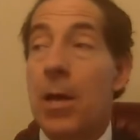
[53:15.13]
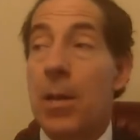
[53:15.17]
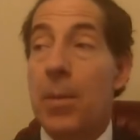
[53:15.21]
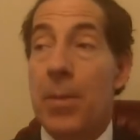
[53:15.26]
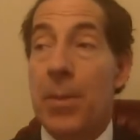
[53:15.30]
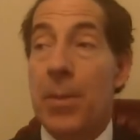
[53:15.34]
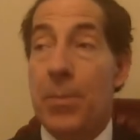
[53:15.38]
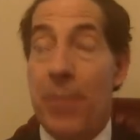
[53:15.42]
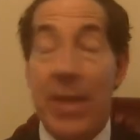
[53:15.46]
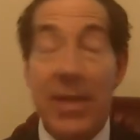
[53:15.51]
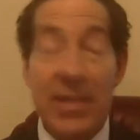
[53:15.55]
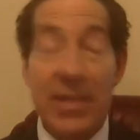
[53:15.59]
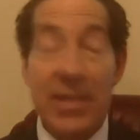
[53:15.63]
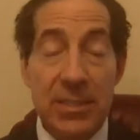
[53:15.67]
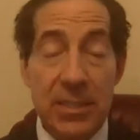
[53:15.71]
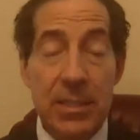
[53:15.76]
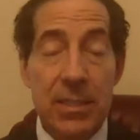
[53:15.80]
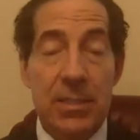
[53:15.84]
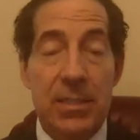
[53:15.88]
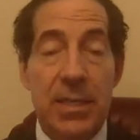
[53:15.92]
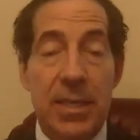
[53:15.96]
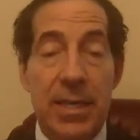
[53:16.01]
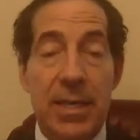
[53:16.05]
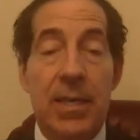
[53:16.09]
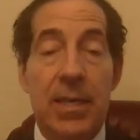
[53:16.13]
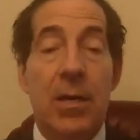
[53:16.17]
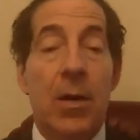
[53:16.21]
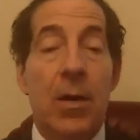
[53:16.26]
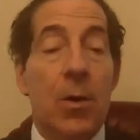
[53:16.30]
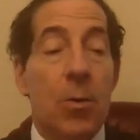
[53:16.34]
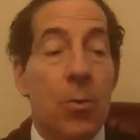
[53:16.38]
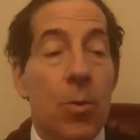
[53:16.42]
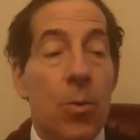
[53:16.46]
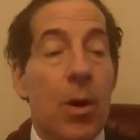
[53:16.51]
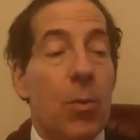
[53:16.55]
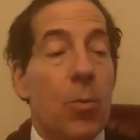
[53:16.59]
But basically,
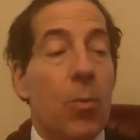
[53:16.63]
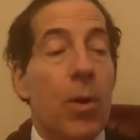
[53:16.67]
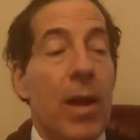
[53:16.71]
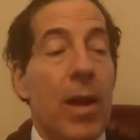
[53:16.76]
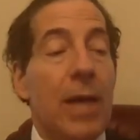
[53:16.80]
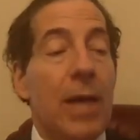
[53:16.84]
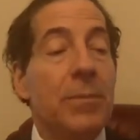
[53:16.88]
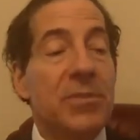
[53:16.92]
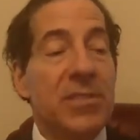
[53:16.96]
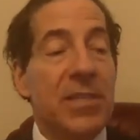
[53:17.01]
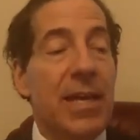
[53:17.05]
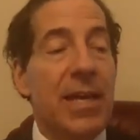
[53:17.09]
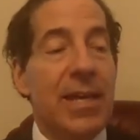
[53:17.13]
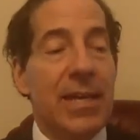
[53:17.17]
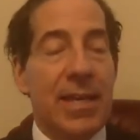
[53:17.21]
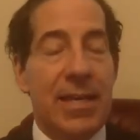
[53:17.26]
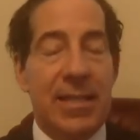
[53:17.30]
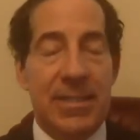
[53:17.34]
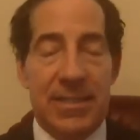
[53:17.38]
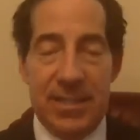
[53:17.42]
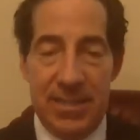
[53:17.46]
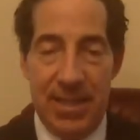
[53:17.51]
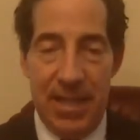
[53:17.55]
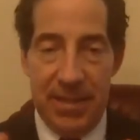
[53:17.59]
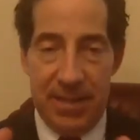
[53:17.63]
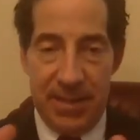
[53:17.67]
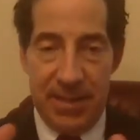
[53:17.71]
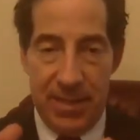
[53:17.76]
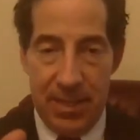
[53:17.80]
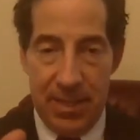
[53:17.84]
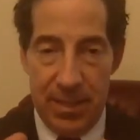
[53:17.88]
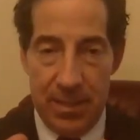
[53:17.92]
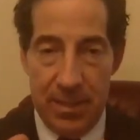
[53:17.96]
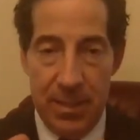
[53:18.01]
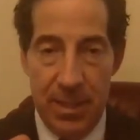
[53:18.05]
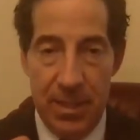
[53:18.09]
what I'm saying is that
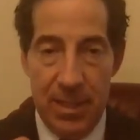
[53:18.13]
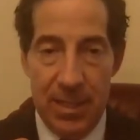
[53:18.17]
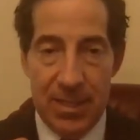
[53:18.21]
the